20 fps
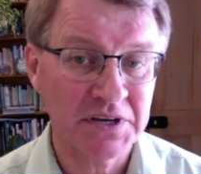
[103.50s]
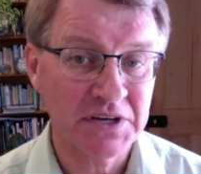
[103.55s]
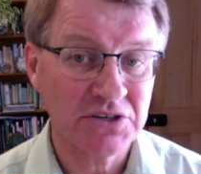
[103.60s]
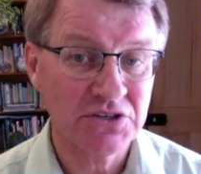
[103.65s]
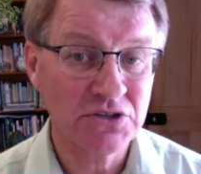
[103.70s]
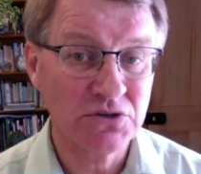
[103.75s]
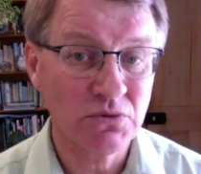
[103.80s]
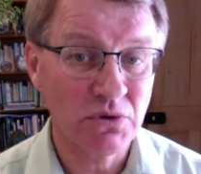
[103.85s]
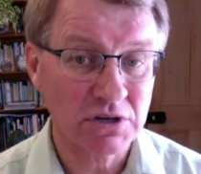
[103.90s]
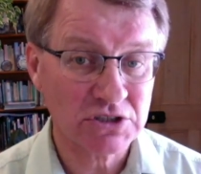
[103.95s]

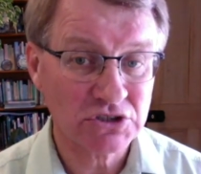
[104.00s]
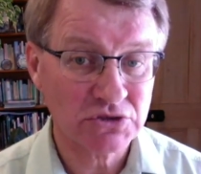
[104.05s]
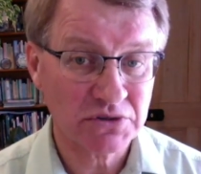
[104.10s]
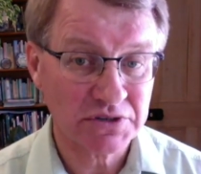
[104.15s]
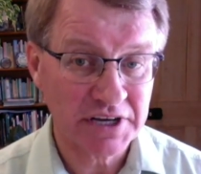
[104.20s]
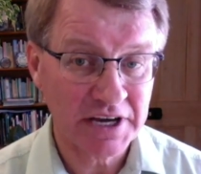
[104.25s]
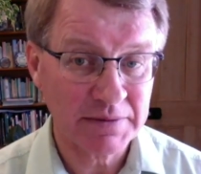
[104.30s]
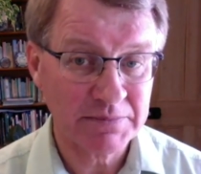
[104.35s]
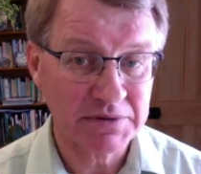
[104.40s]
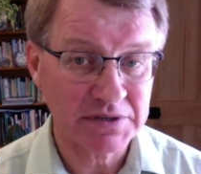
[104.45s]
you watch
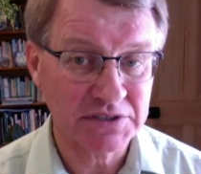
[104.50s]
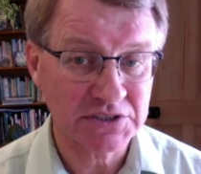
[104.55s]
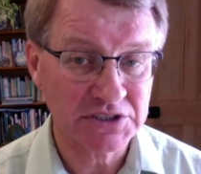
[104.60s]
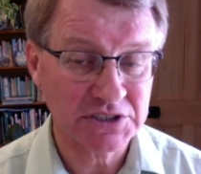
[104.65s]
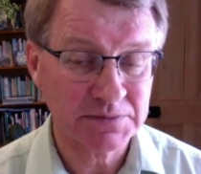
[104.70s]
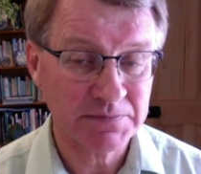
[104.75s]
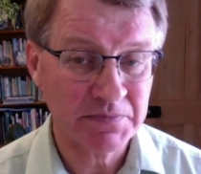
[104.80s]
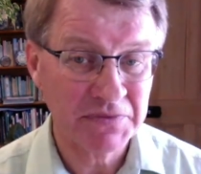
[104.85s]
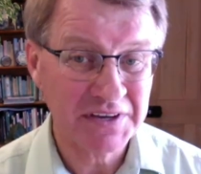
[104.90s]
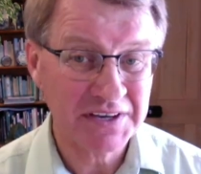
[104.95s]
what
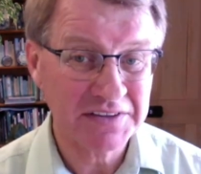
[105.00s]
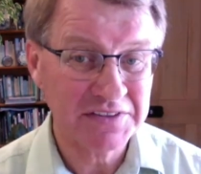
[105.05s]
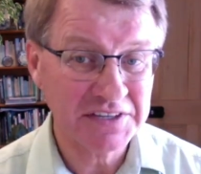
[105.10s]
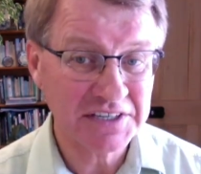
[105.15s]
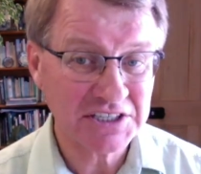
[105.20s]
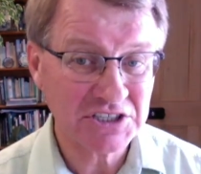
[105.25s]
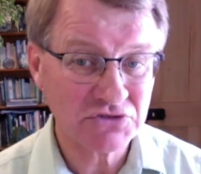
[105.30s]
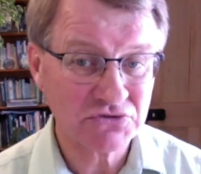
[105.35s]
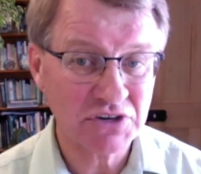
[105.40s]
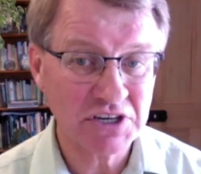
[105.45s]
happens.
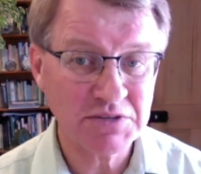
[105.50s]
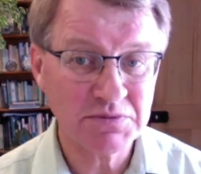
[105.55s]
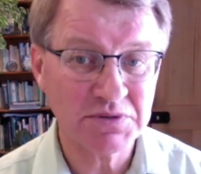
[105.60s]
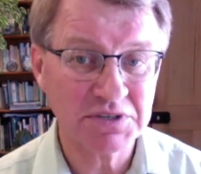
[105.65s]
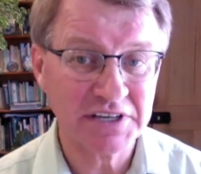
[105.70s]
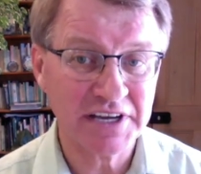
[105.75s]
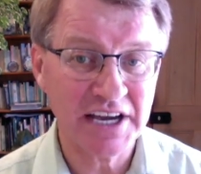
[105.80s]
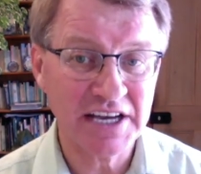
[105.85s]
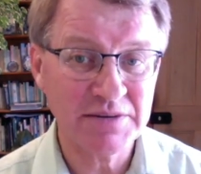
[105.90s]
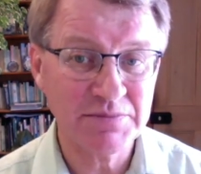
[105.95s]
This treatment
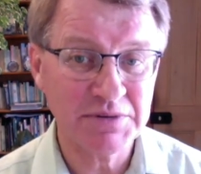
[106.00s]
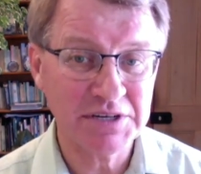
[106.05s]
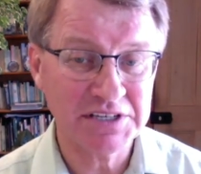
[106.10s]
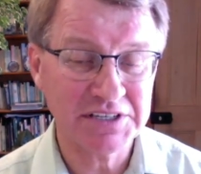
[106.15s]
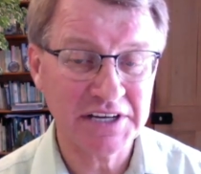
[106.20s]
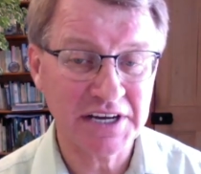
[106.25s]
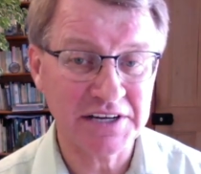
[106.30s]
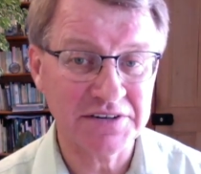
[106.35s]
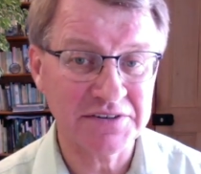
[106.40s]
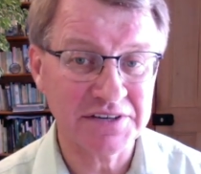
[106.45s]
can be
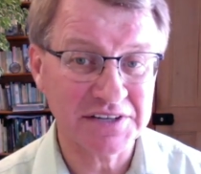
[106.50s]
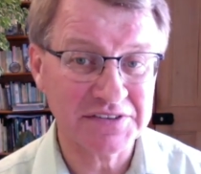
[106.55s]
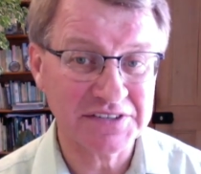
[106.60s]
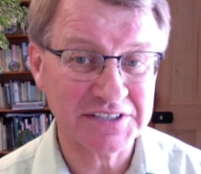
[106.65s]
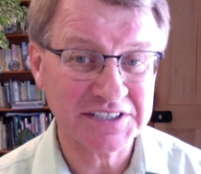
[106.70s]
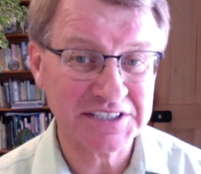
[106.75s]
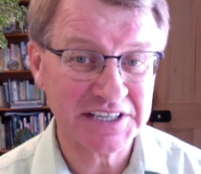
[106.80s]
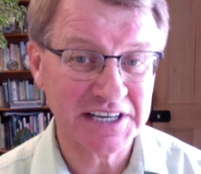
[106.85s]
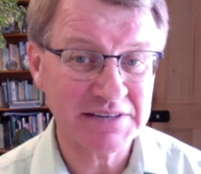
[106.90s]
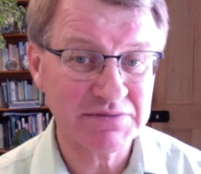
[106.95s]
done at the
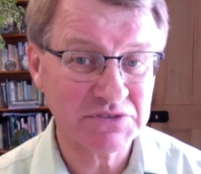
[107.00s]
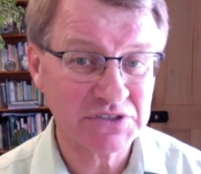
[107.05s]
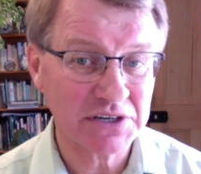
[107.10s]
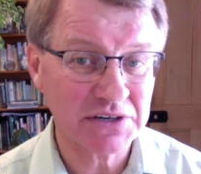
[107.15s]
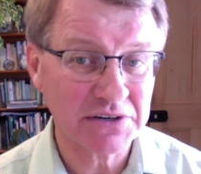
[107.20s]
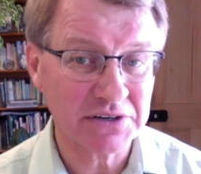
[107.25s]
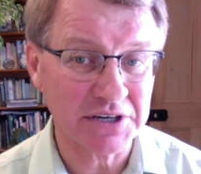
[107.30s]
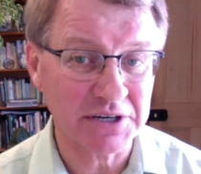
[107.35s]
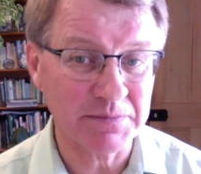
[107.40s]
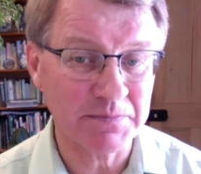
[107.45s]
same
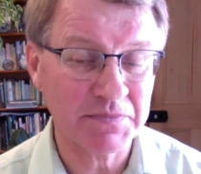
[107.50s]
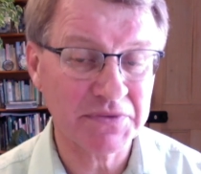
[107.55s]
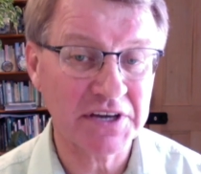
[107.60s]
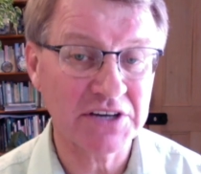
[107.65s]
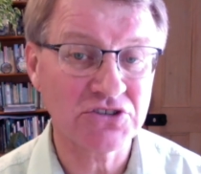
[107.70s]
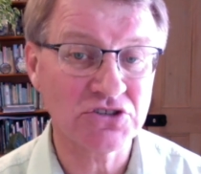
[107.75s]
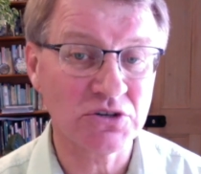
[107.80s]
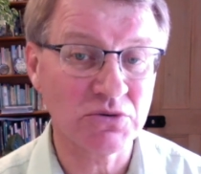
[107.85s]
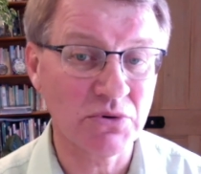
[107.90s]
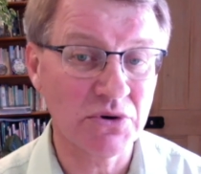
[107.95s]
time
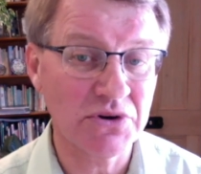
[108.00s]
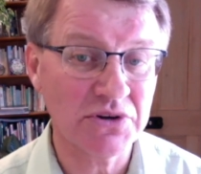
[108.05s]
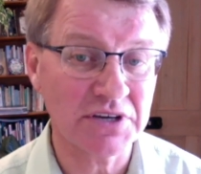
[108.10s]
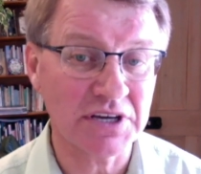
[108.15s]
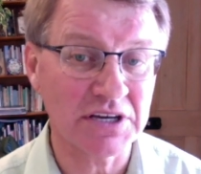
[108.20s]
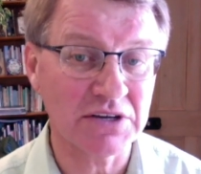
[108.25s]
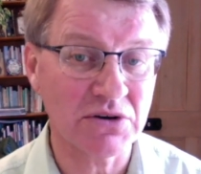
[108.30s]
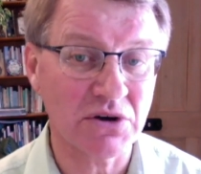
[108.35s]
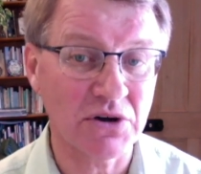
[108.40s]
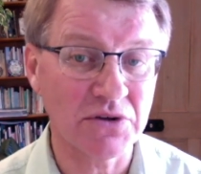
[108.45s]
as you're
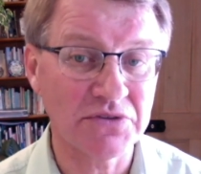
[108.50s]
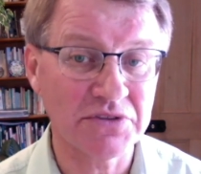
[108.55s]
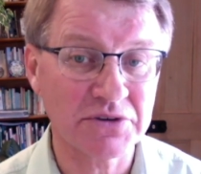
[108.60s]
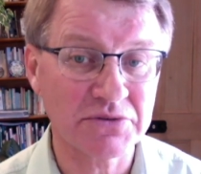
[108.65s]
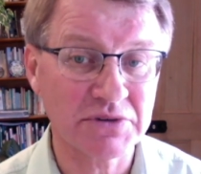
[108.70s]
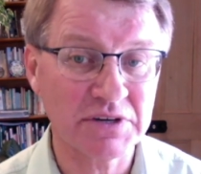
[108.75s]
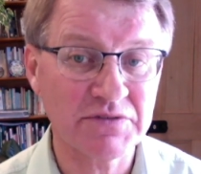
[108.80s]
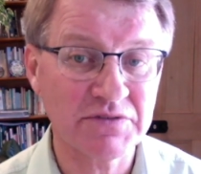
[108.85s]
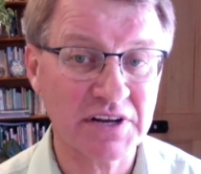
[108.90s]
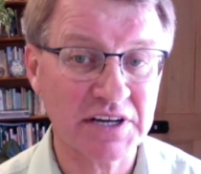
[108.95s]
working on the
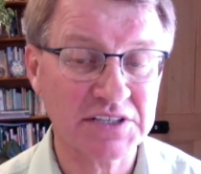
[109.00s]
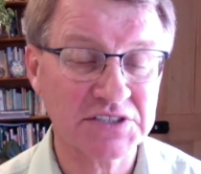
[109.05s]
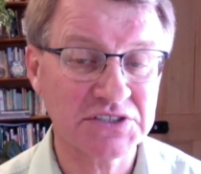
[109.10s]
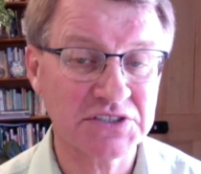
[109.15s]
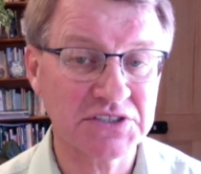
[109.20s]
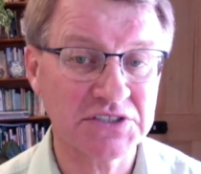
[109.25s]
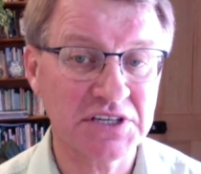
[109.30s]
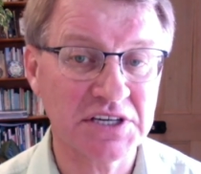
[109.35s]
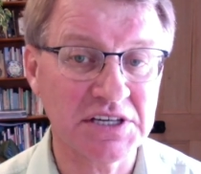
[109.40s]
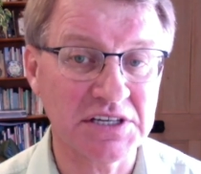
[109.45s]
reflux
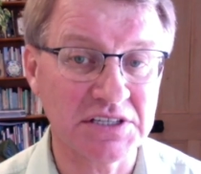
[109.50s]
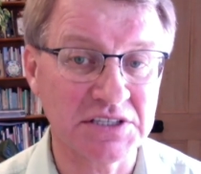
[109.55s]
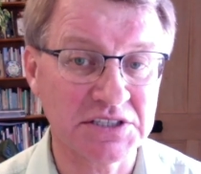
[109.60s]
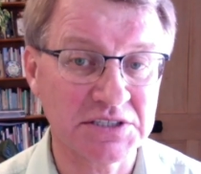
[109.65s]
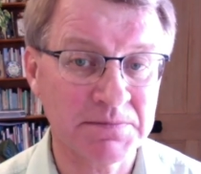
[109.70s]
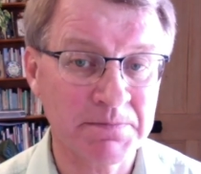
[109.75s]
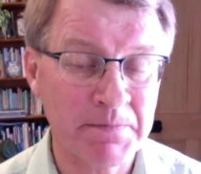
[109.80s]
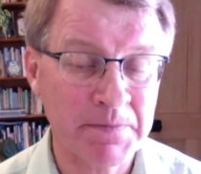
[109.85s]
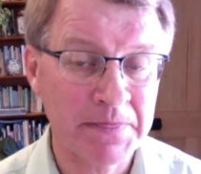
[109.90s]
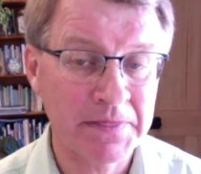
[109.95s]
disease.
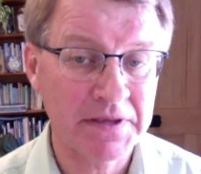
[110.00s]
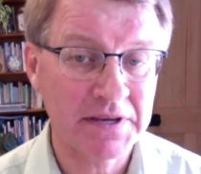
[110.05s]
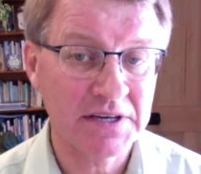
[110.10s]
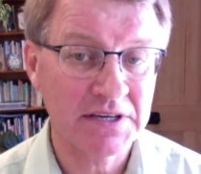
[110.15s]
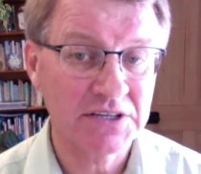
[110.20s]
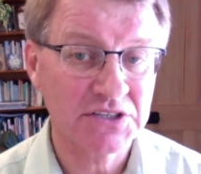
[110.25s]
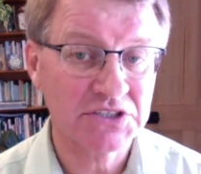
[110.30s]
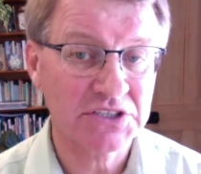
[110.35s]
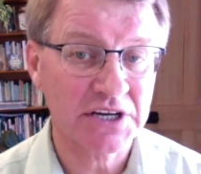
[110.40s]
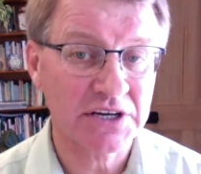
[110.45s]

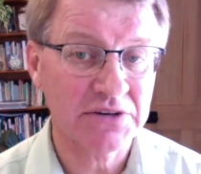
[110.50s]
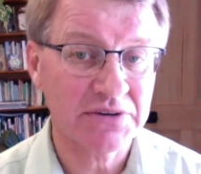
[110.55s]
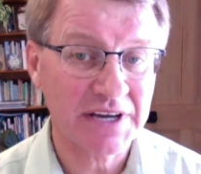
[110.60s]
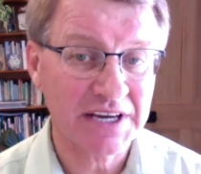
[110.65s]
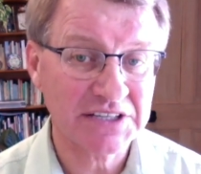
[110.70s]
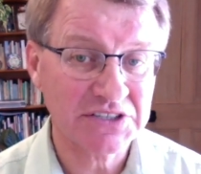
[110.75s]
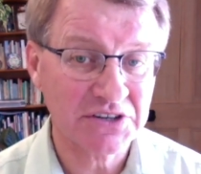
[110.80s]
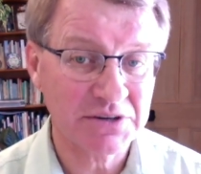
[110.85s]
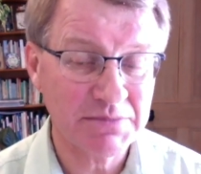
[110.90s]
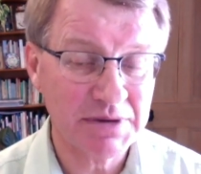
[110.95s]
So,
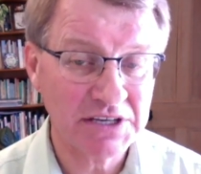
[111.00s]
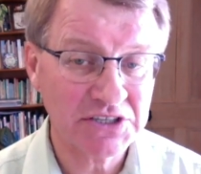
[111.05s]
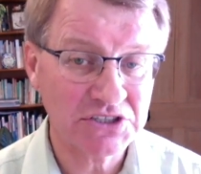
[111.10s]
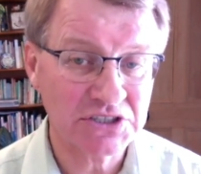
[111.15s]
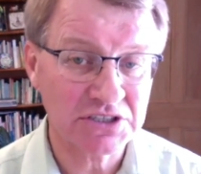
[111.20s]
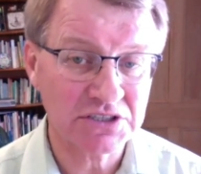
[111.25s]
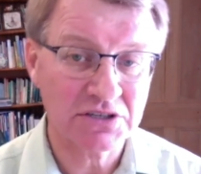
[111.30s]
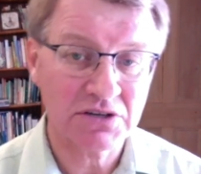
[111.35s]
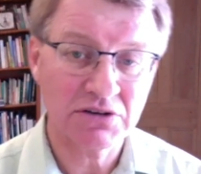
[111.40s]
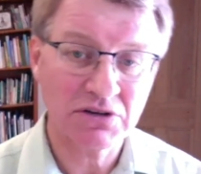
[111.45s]
as I
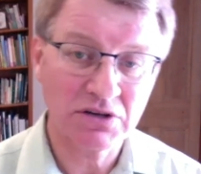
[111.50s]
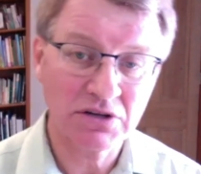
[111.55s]
mentioned,